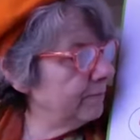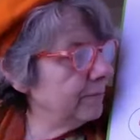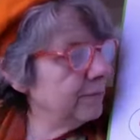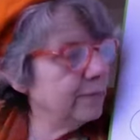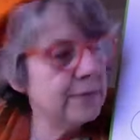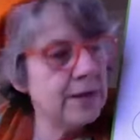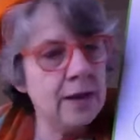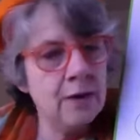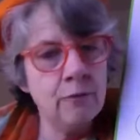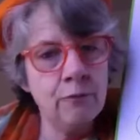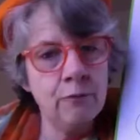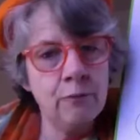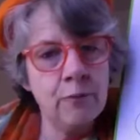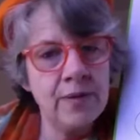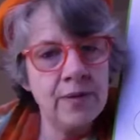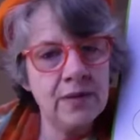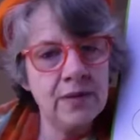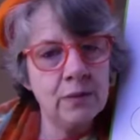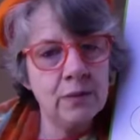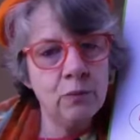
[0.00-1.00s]
Now,
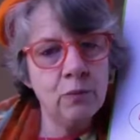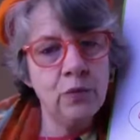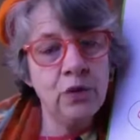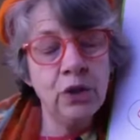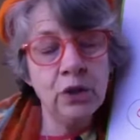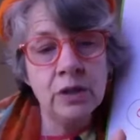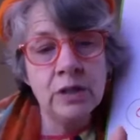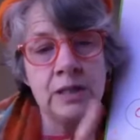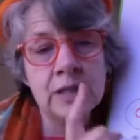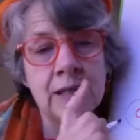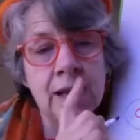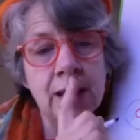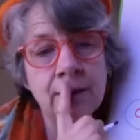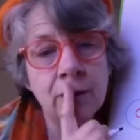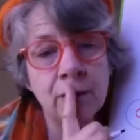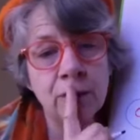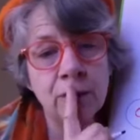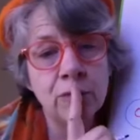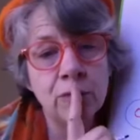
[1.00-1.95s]
you can decide on the